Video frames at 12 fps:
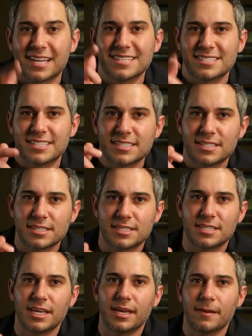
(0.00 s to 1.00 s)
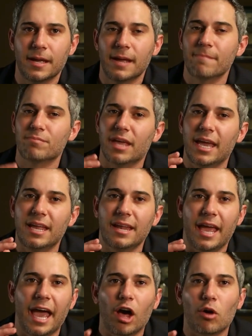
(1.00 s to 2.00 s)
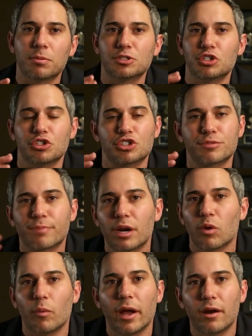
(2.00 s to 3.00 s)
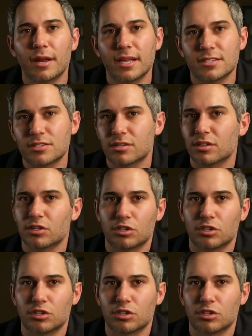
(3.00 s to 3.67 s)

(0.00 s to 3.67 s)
Consistency, it helps to spread awareness.